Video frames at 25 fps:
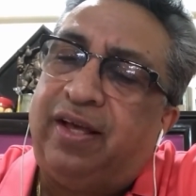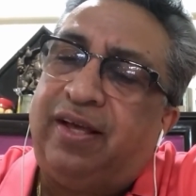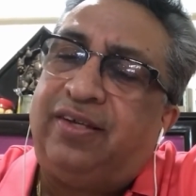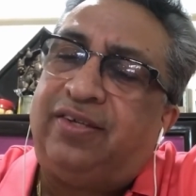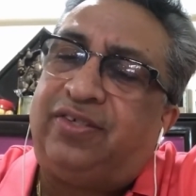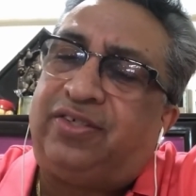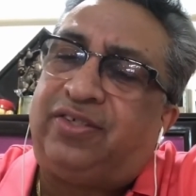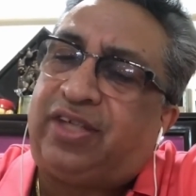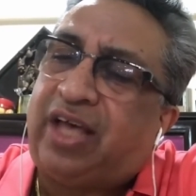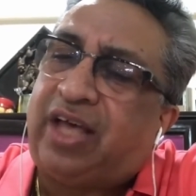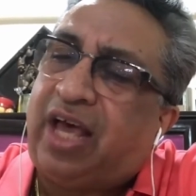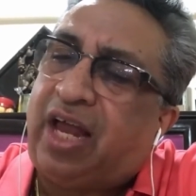
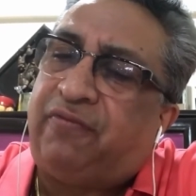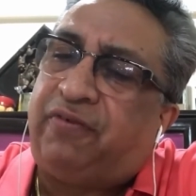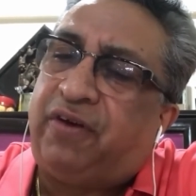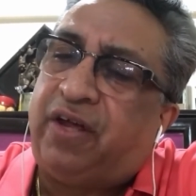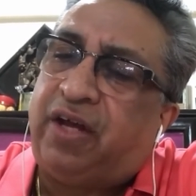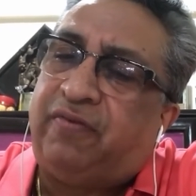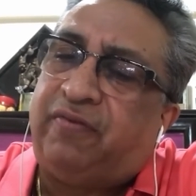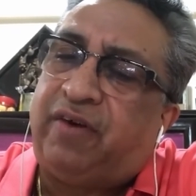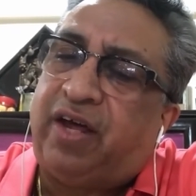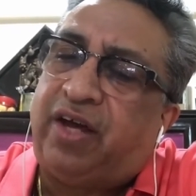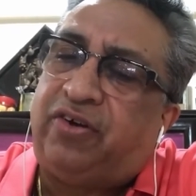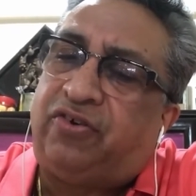self
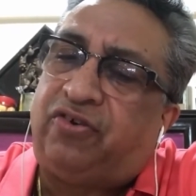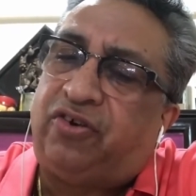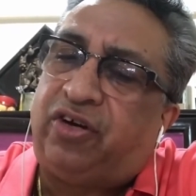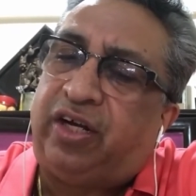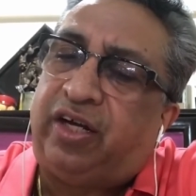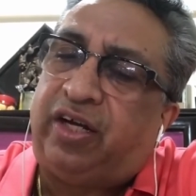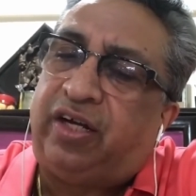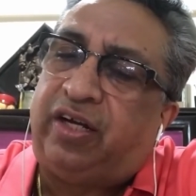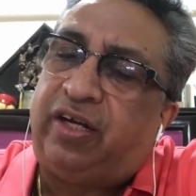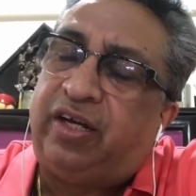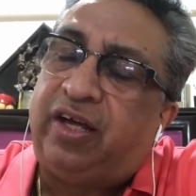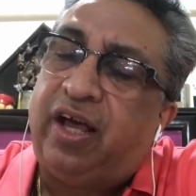
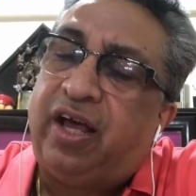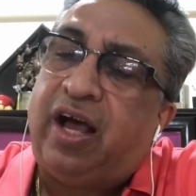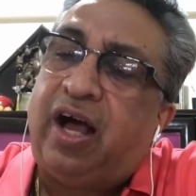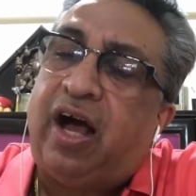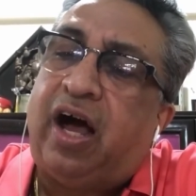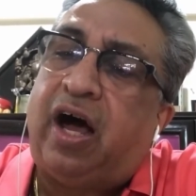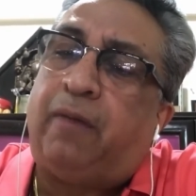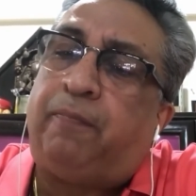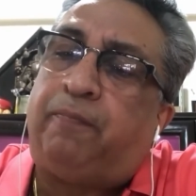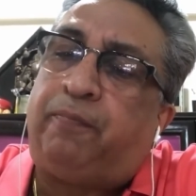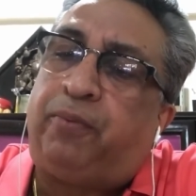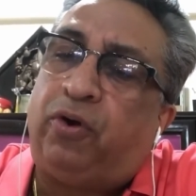inventory,
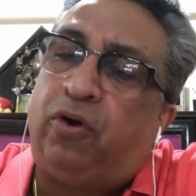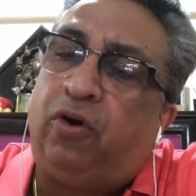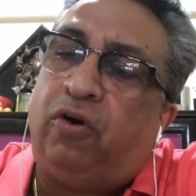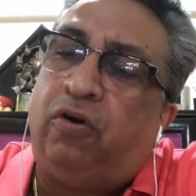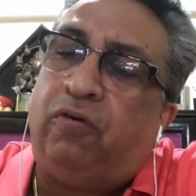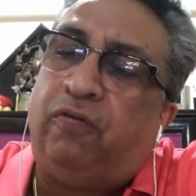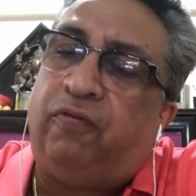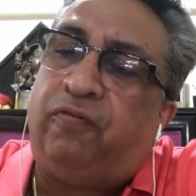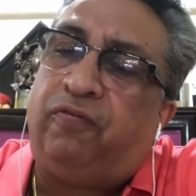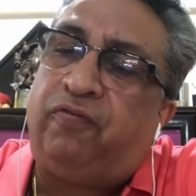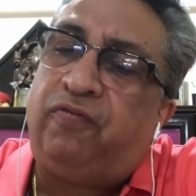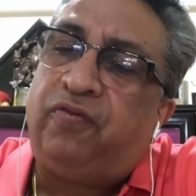
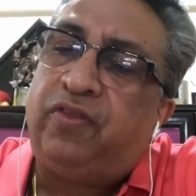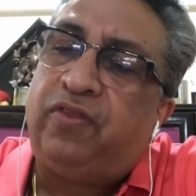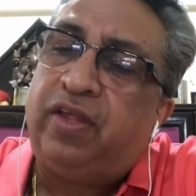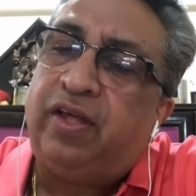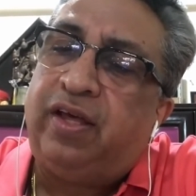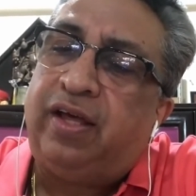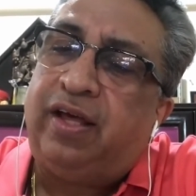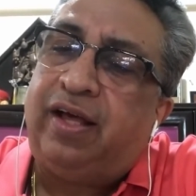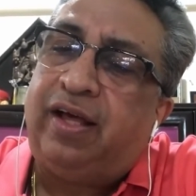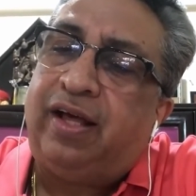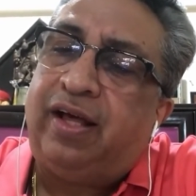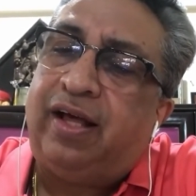approve
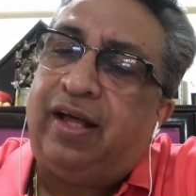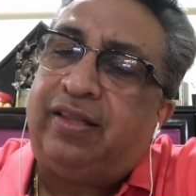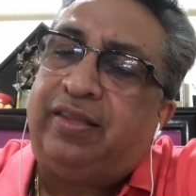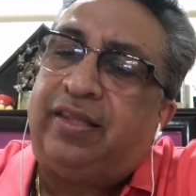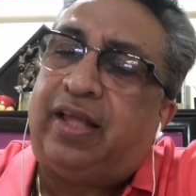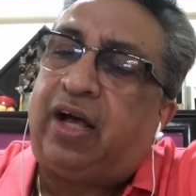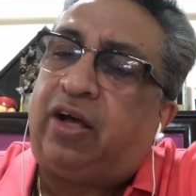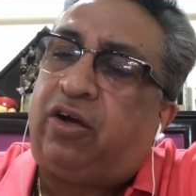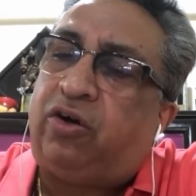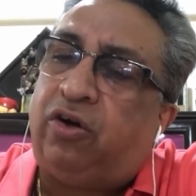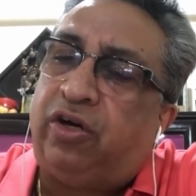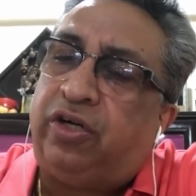
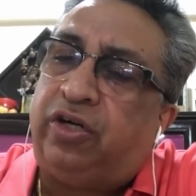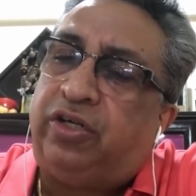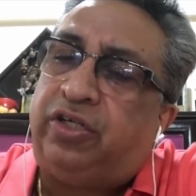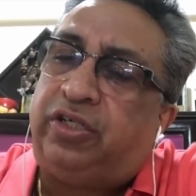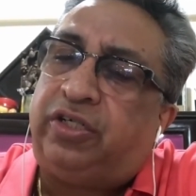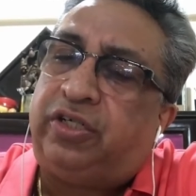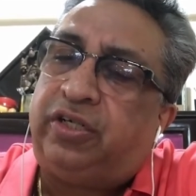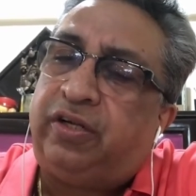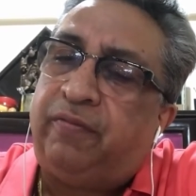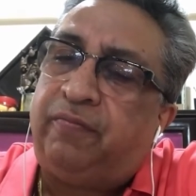the good,